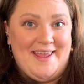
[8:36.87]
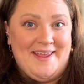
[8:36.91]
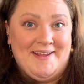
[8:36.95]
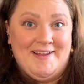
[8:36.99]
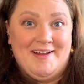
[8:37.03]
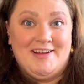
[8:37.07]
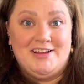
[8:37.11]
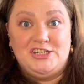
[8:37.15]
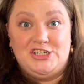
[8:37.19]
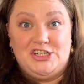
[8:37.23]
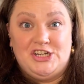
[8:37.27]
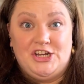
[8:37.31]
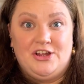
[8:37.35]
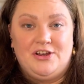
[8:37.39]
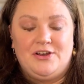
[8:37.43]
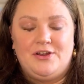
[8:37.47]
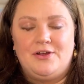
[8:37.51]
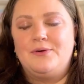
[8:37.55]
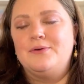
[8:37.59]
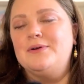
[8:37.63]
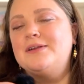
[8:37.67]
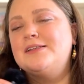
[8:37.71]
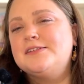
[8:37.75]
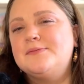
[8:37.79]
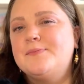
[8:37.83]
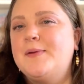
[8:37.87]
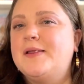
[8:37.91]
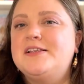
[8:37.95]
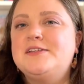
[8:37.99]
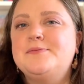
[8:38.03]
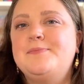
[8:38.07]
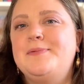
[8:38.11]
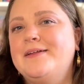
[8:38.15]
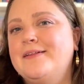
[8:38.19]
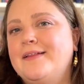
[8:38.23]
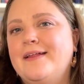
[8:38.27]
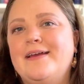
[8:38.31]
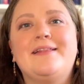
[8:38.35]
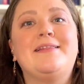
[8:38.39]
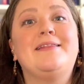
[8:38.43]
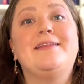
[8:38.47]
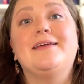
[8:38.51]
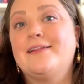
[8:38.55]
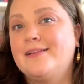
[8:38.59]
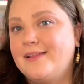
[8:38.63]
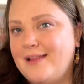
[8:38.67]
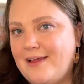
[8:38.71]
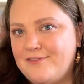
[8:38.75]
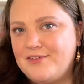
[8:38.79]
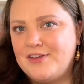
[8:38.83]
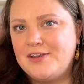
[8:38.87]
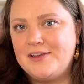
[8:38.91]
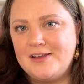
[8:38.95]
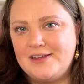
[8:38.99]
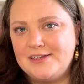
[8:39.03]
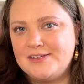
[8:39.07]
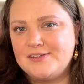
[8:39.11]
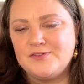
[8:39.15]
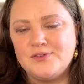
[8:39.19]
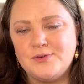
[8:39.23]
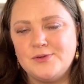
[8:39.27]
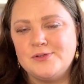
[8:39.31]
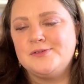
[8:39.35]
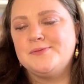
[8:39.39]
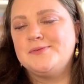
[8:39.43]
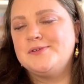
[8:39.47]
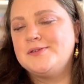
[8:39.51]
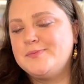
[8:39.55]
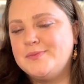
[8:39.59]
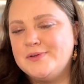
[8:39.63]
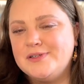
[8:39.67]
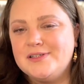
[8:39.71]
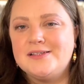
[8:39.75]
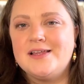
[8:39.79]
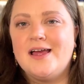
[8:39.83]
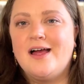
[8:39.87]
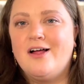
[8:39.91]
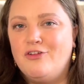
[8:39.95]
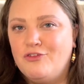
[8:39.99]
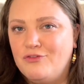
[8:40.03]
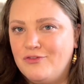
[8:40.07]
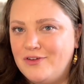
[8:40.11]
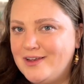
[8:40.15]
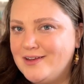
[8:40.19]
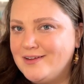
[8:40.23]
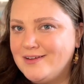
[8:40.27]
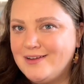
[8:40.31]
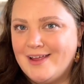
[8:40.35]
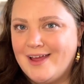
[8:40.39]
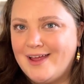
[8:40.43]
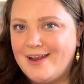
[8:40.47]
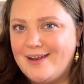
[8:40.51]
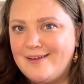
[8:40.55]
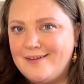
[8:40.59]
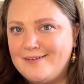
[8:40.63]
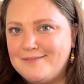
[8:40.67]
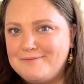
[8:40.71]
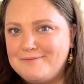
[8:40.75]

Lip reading: Caggiano. It's meant to be like the 11 Days of Christmas, but it's Elven, get it?